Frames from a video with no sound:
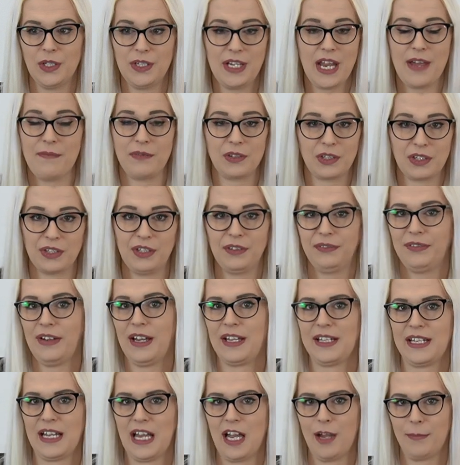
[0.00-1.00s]
never going to
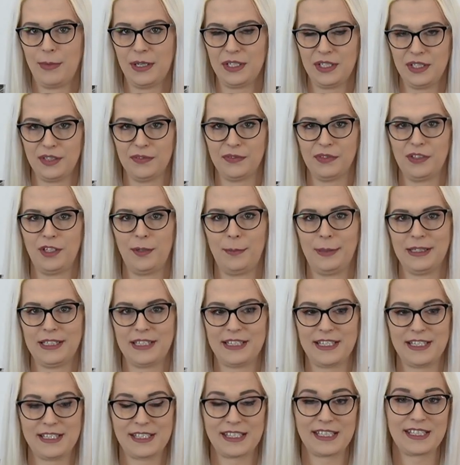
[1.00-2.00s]
find out about new
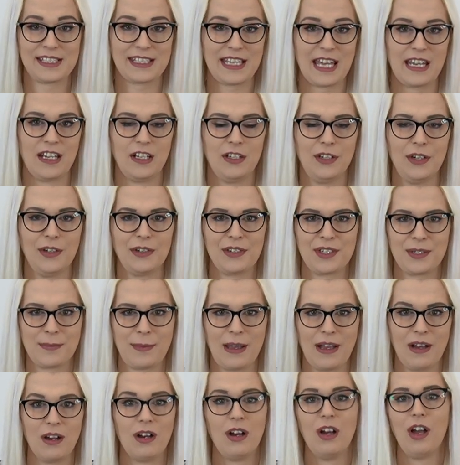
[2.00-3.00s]
vulnerabilities the scanner knows
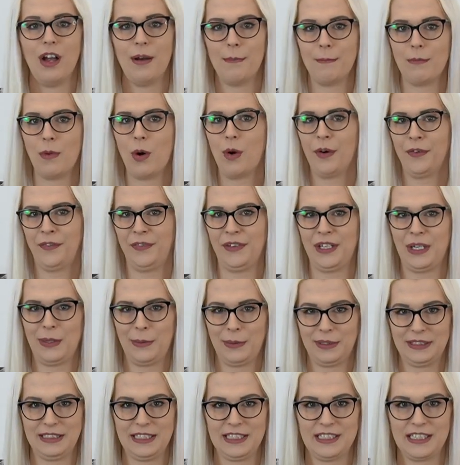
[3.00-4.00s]
about more
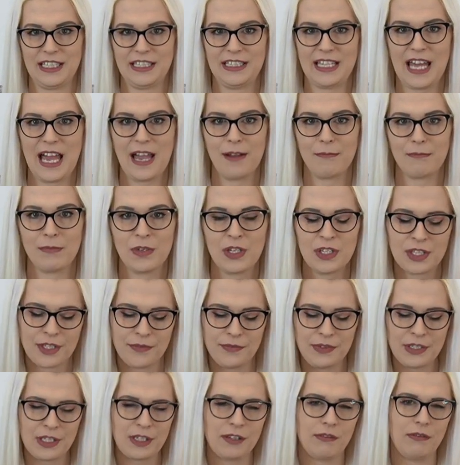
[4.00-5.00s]
frequently than that. So
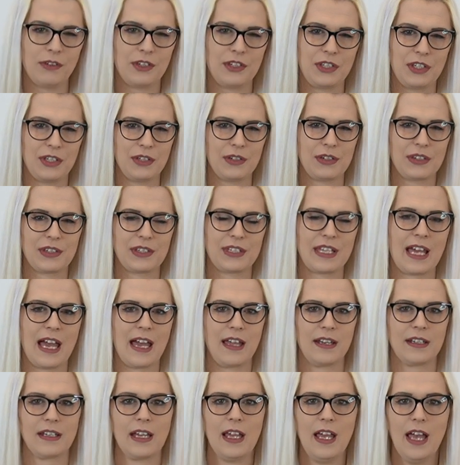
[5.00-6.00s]
if you can reduce
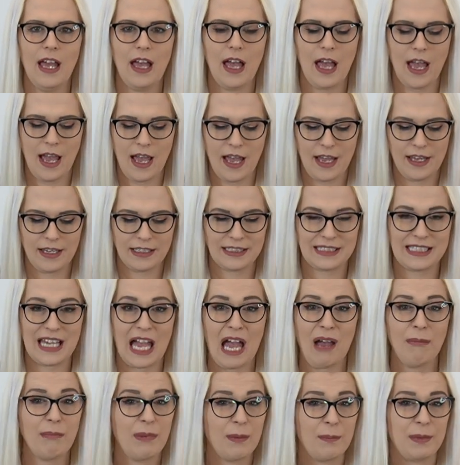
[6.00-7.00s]
that
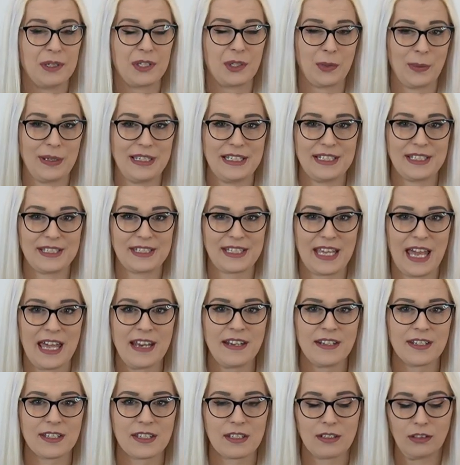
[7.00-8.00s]
gap between
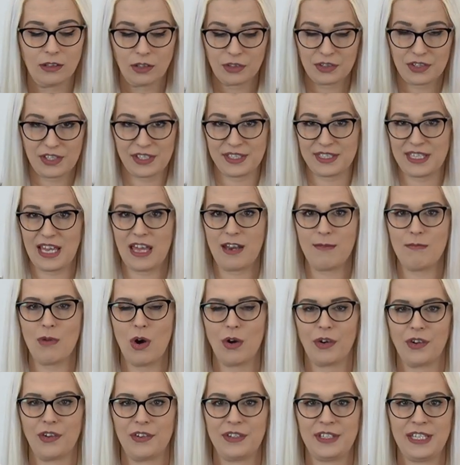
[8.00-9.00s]
scans, look to scan
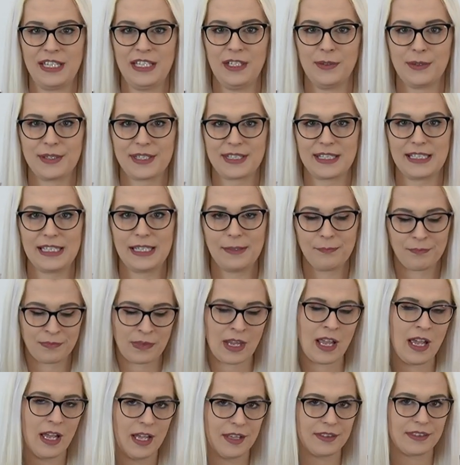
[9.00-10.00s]
more continuously,
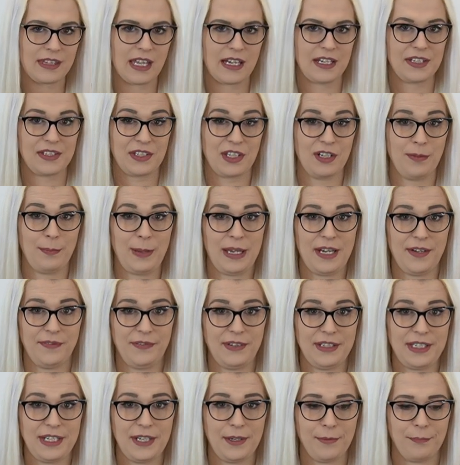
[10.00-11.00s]
that is going to
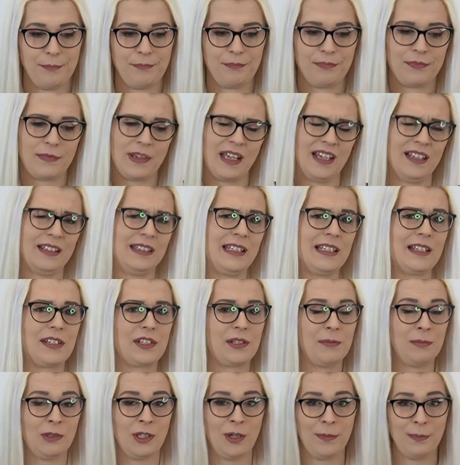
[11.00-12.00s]
benefit you. I think
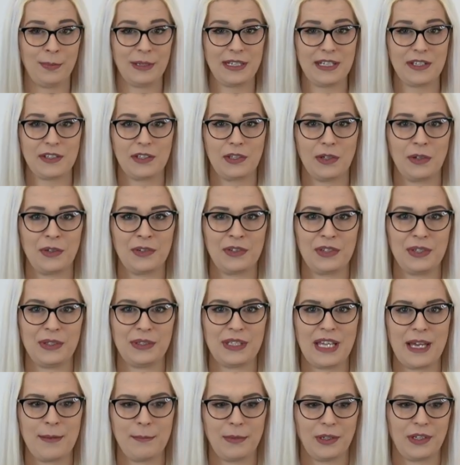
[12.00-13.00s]
some companies don't do
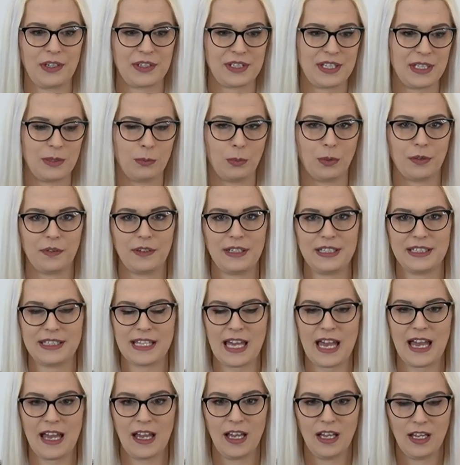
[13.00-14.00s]
that because they worry
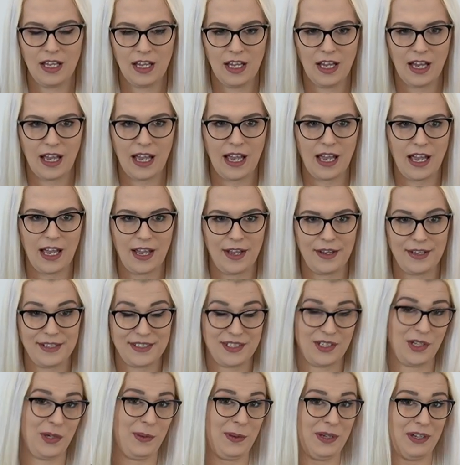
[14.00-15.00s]
that
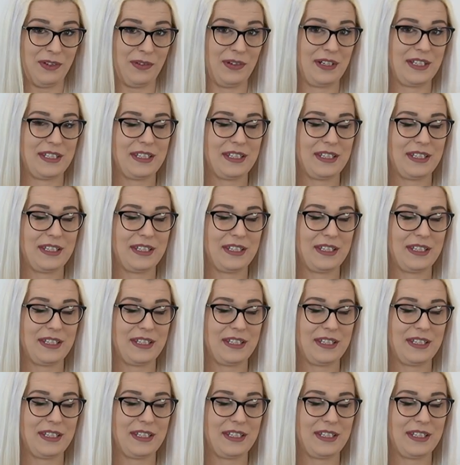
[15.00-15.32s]
it's going to increase